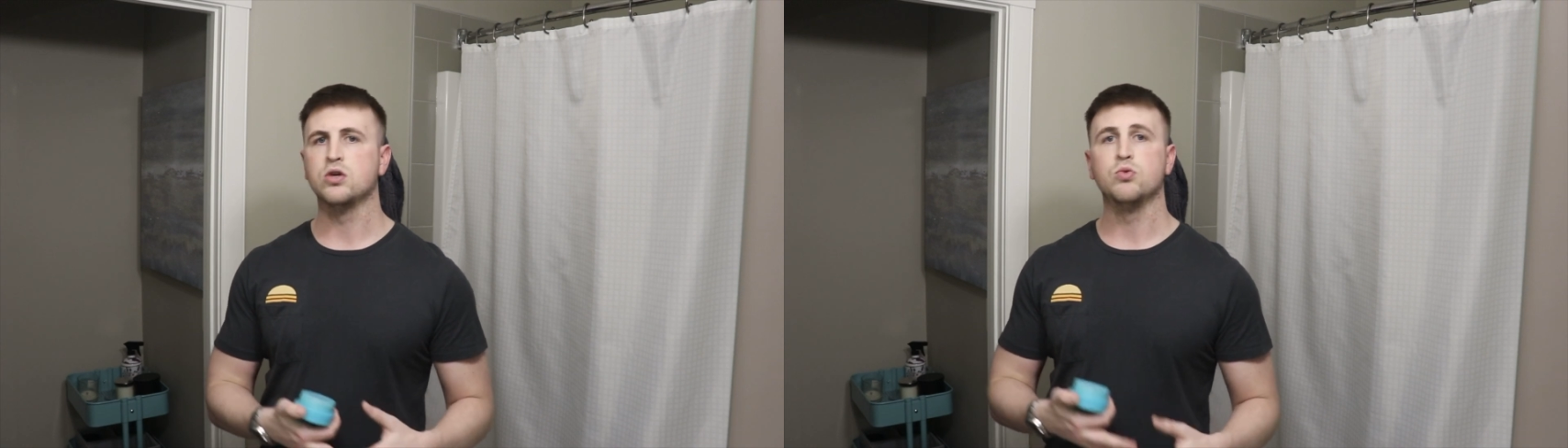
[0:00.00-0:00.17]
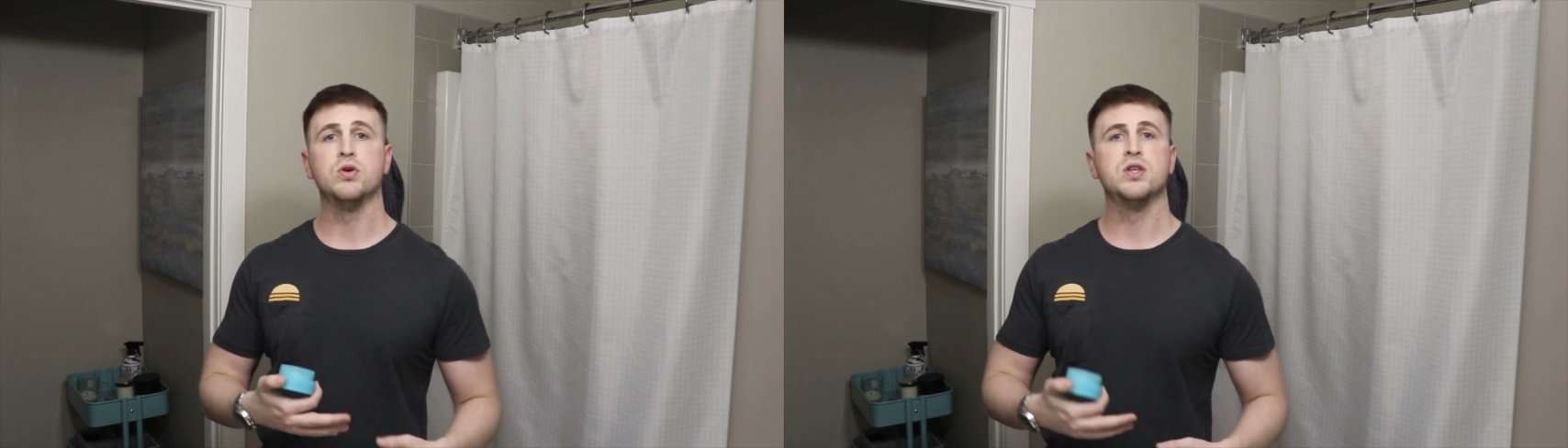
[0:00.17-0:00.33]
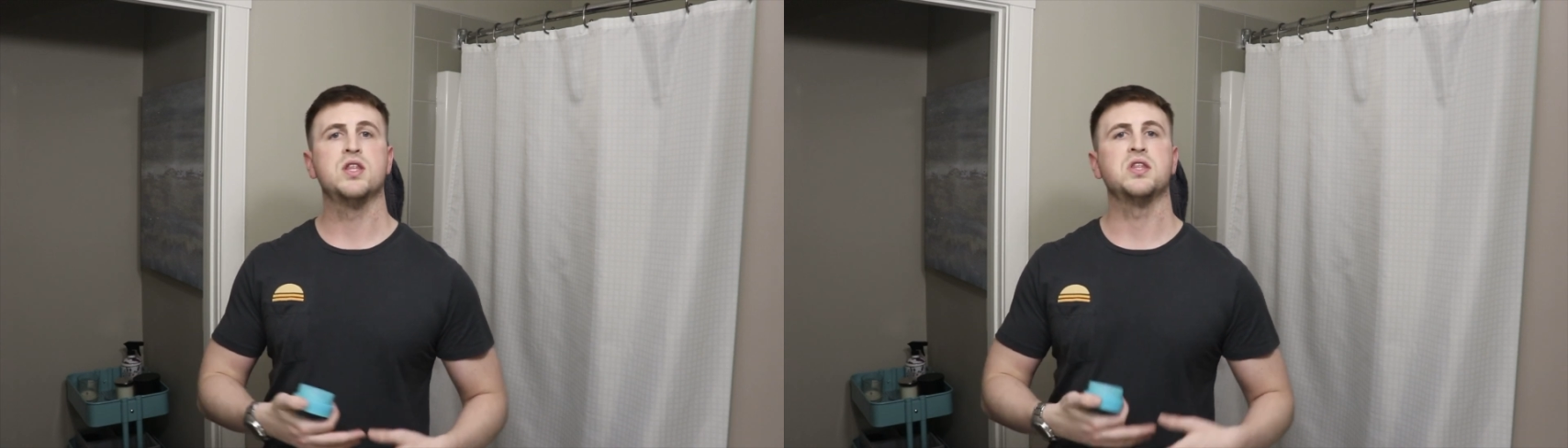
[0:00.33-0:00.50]
you
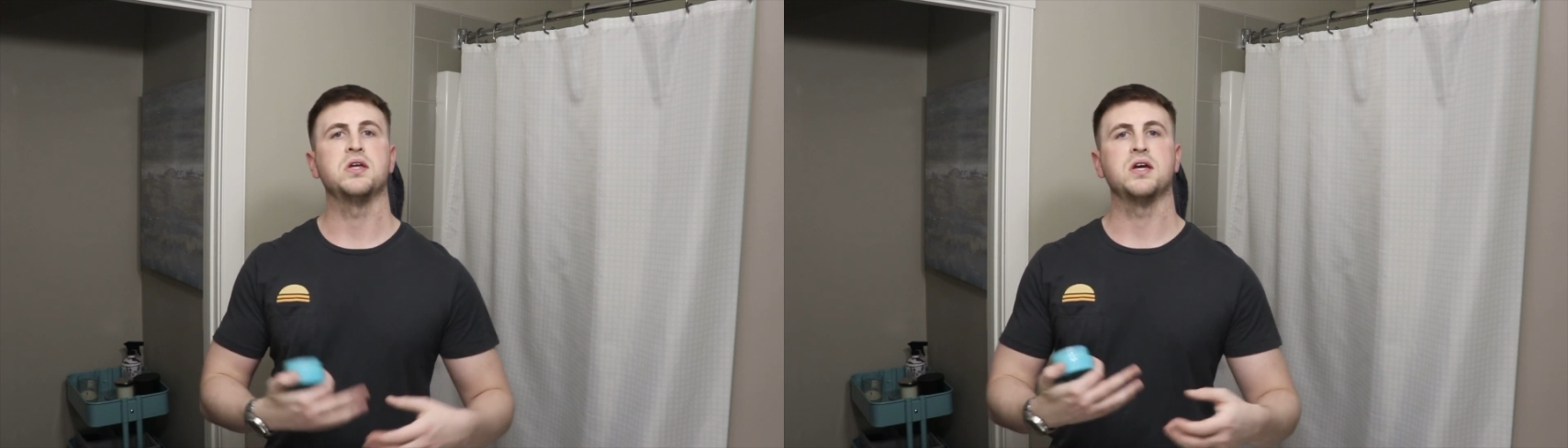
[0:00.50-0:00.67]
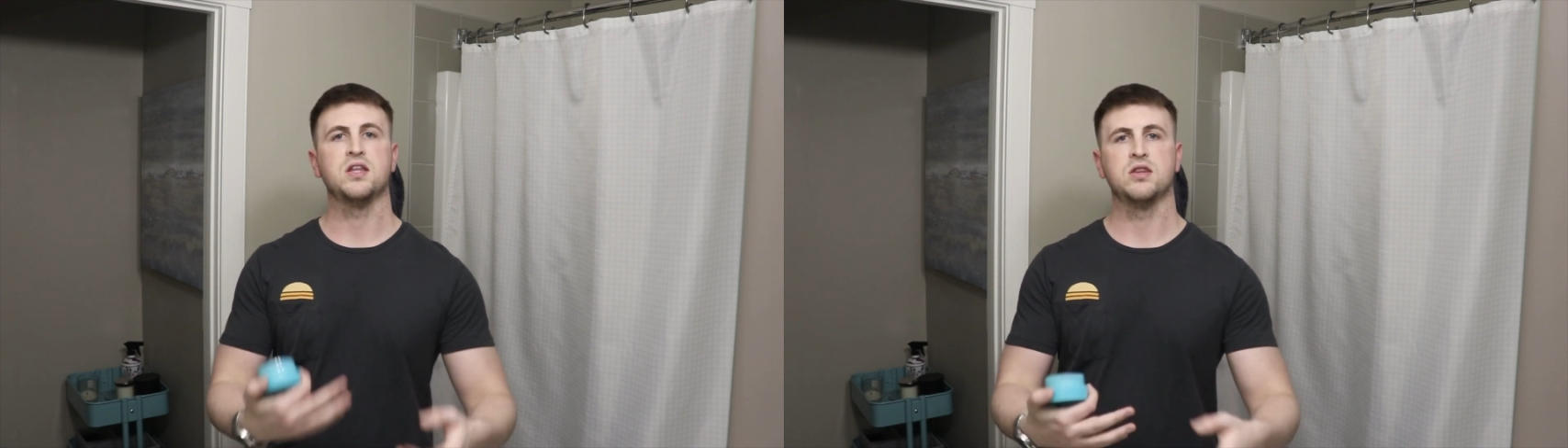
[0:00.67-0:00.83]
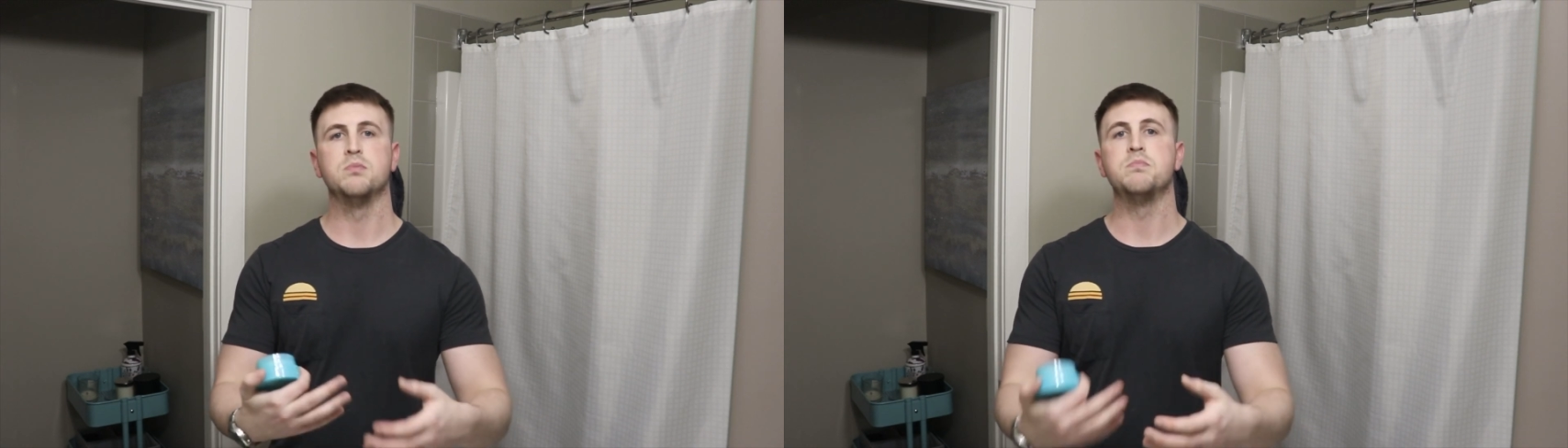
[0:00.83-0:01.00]
would
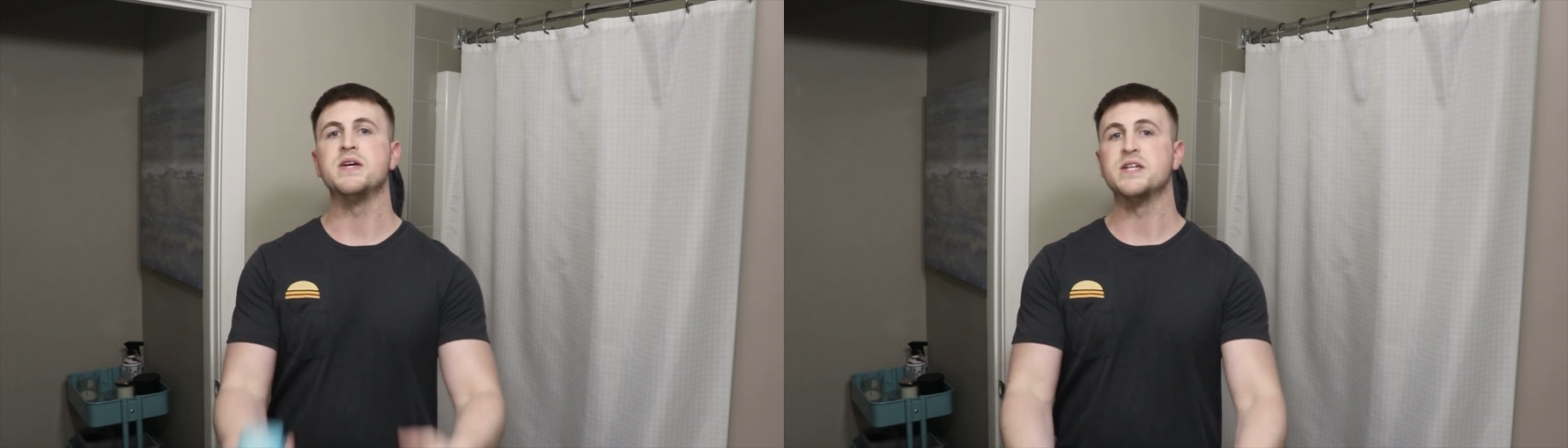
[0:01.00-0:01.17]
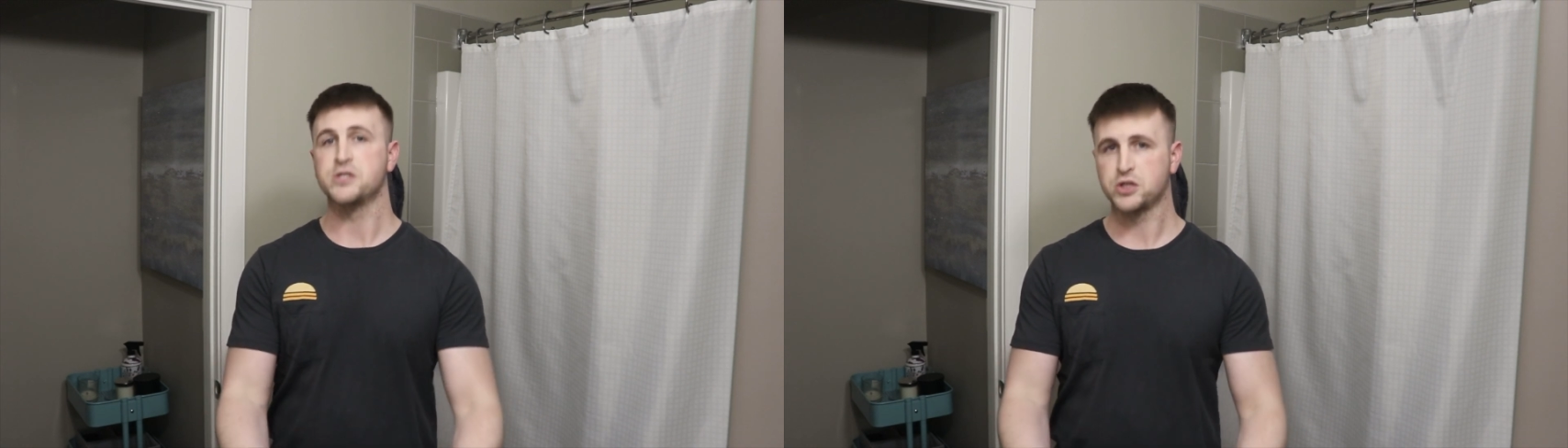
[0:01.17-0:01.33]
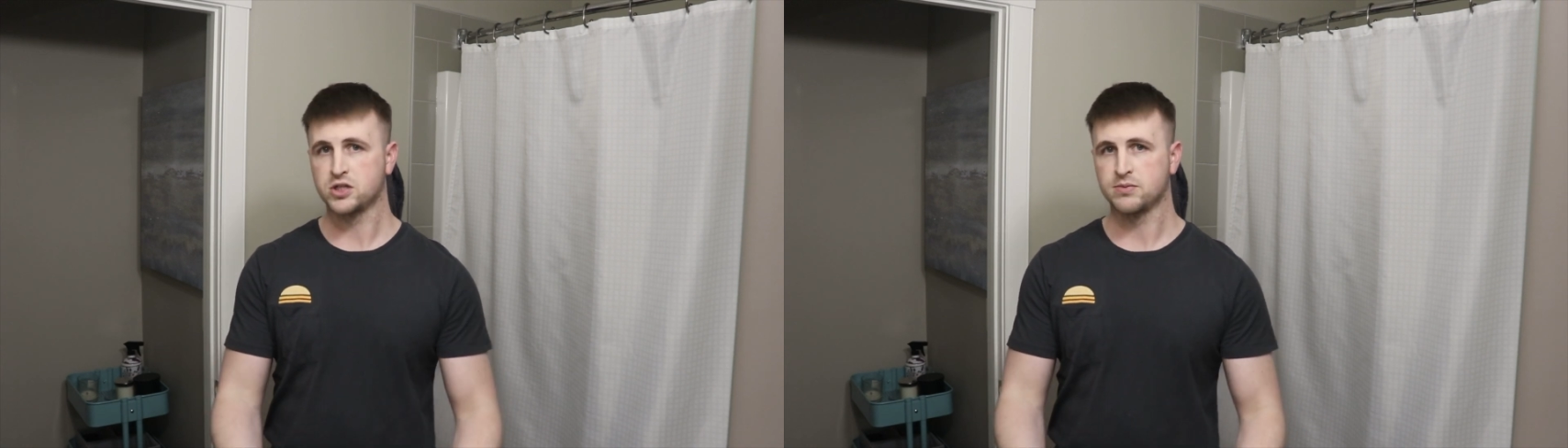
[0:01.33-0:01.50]
think the
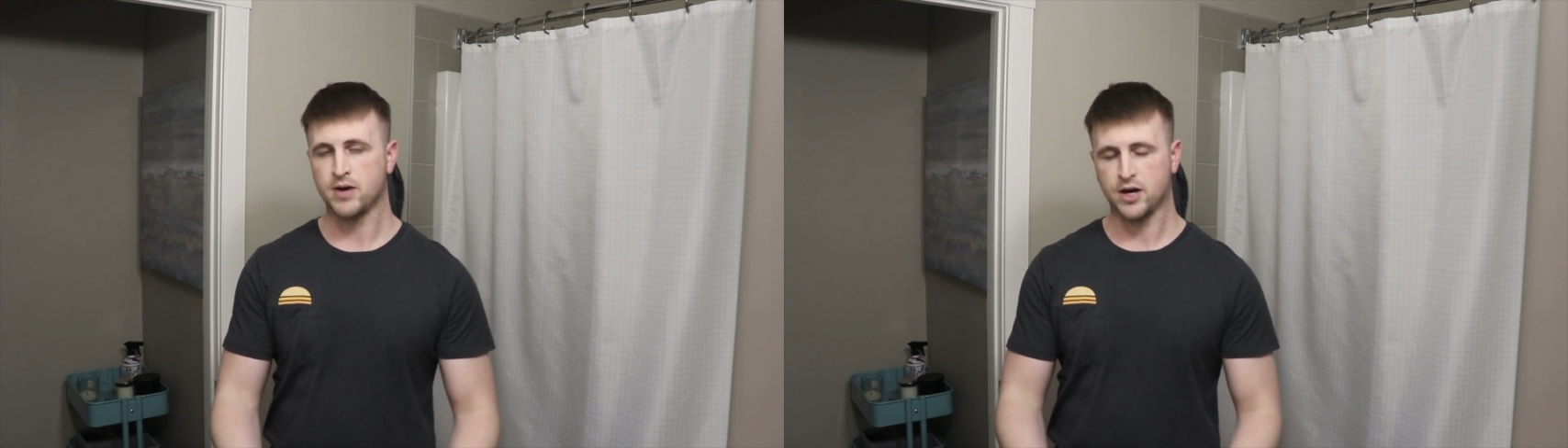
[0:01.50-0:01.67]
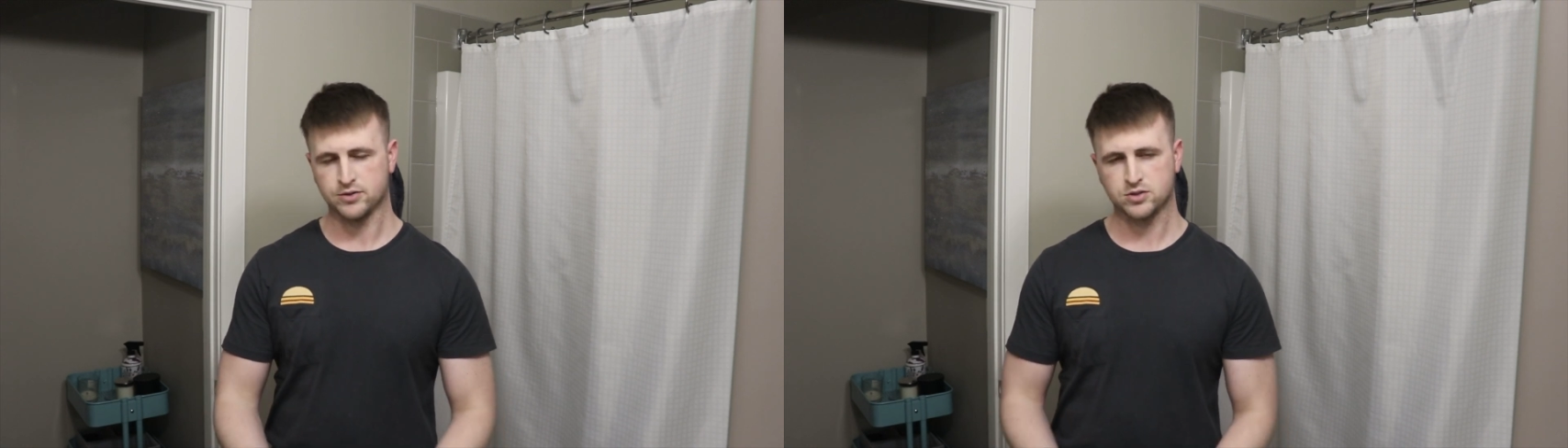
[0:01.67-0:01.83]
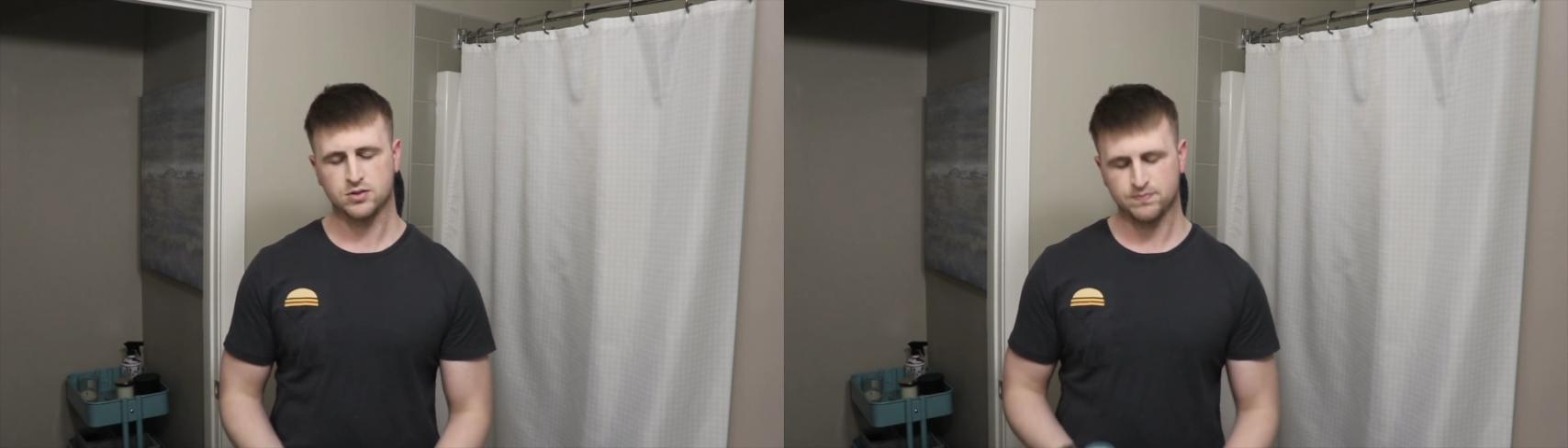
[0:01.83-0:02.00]
beach
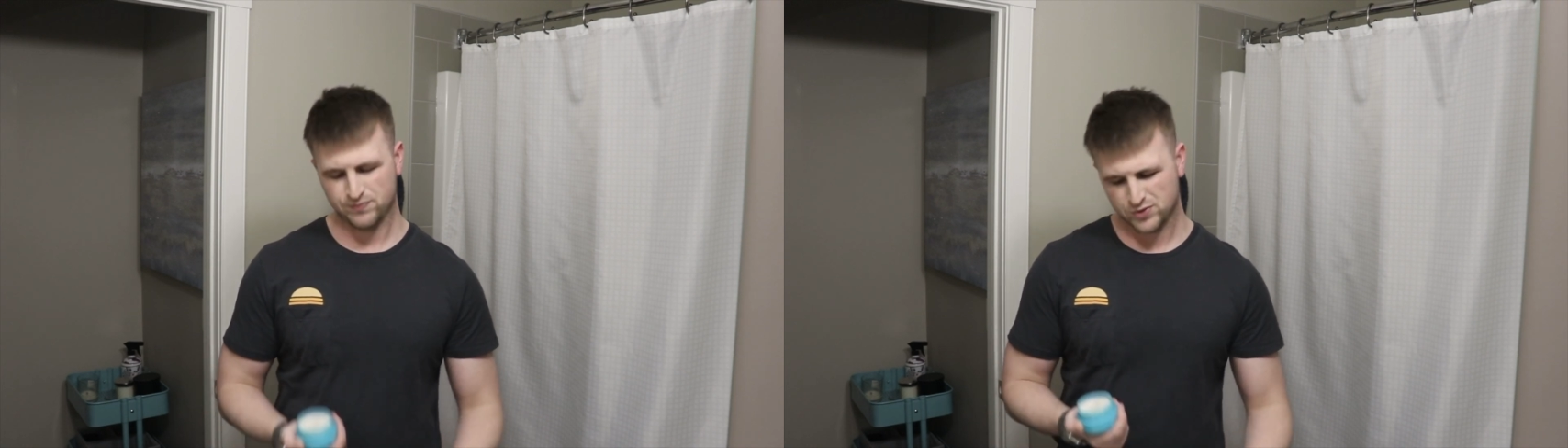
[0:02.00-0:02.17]
smells.